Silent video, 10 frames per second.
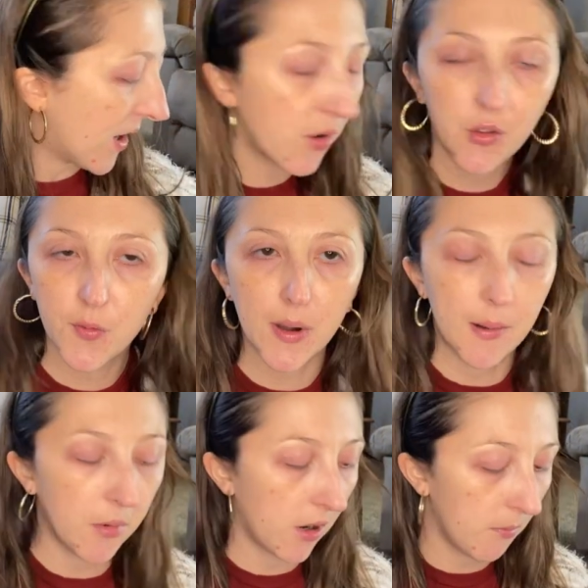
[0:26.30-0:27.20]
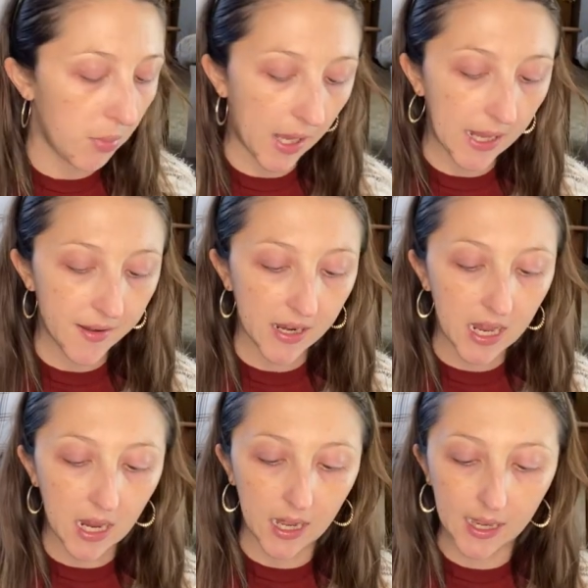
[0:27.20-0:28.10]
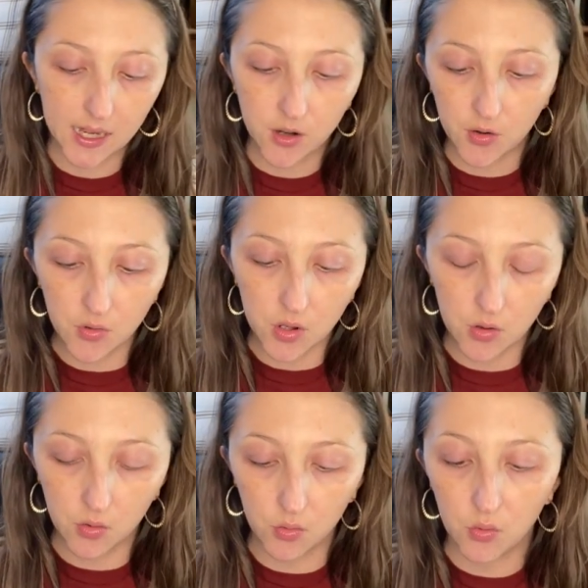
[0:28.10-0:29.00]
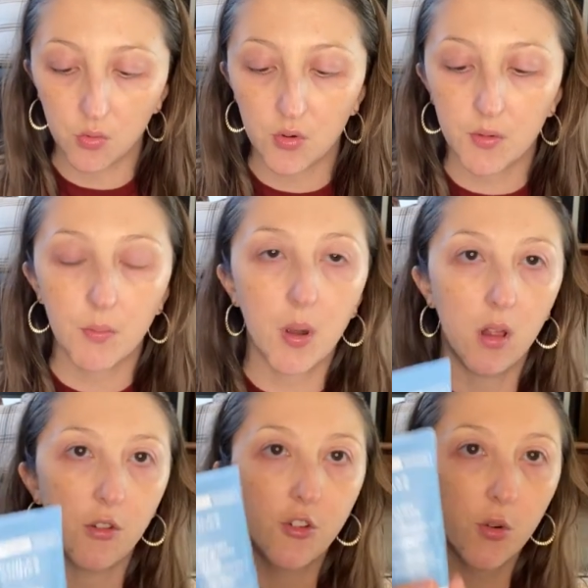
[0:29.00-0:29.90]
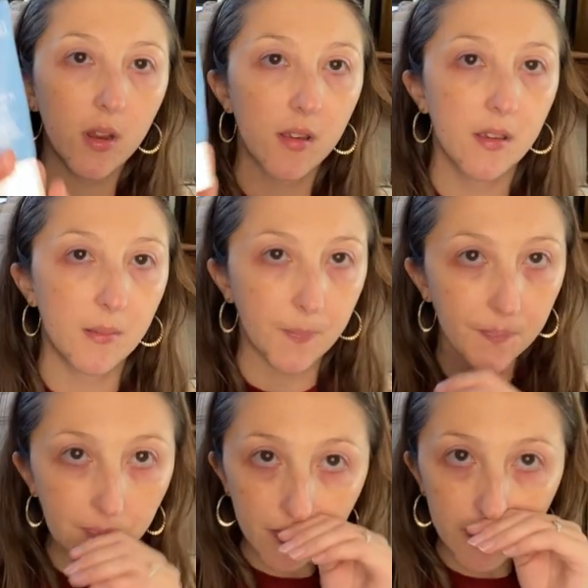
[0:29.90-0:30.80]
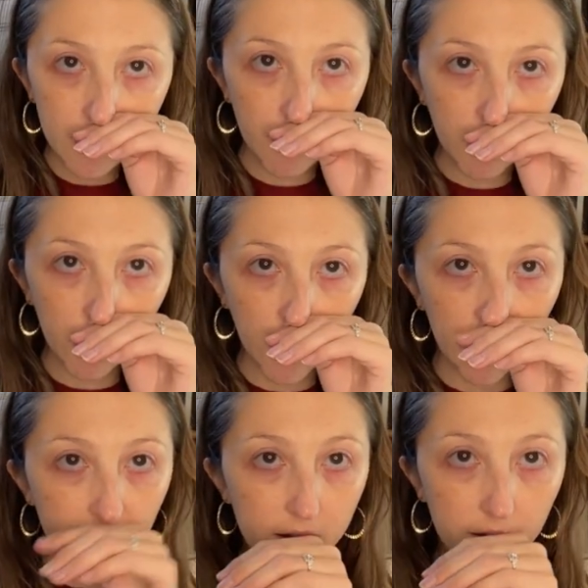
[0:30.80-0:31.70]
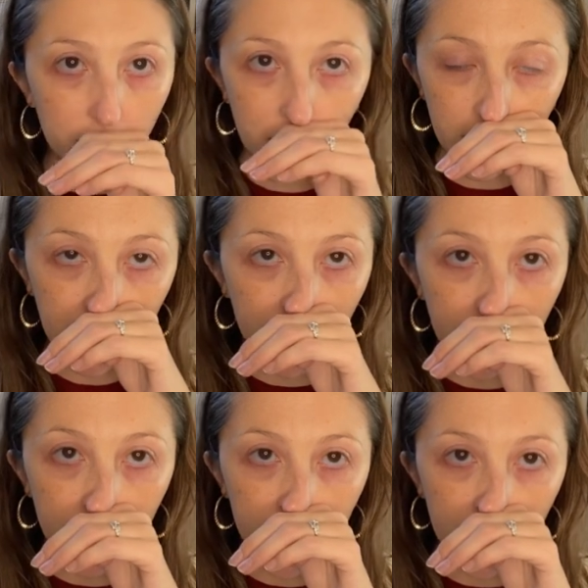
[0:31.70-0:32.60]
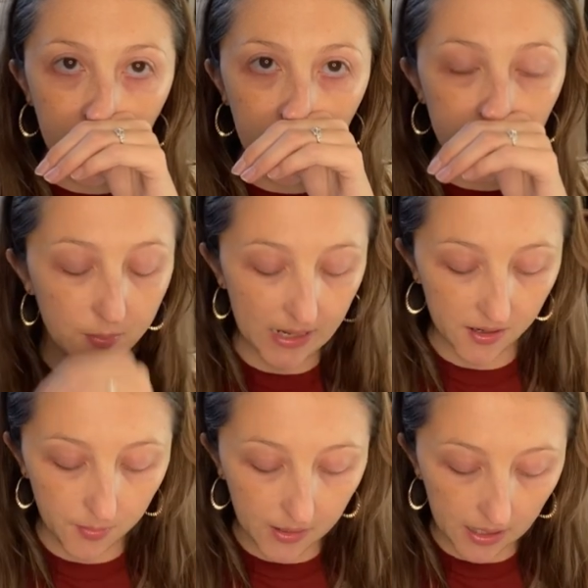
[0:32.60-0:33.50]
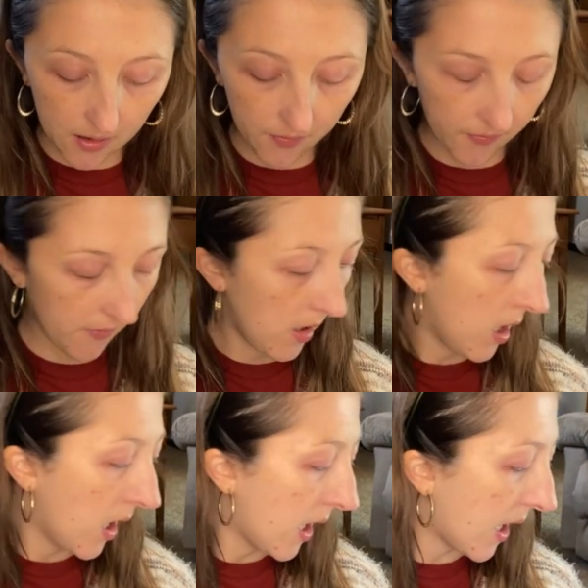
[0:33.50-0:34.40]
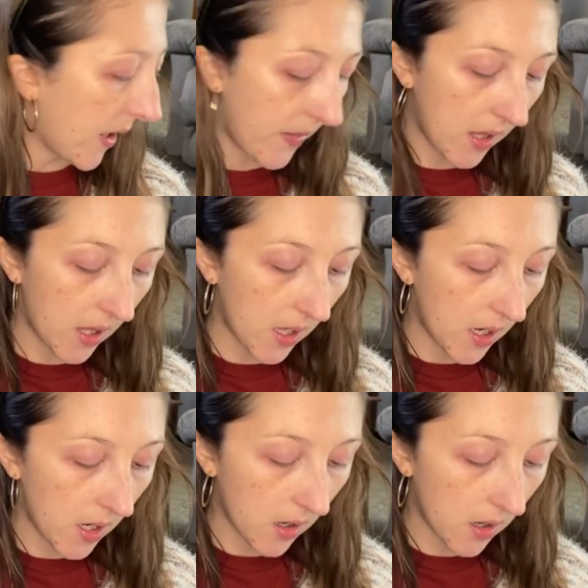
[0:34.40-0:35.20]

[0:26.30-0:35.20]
don't use primer, but I do use Paula's Choice. This stuff's really good. It's my SPF. And then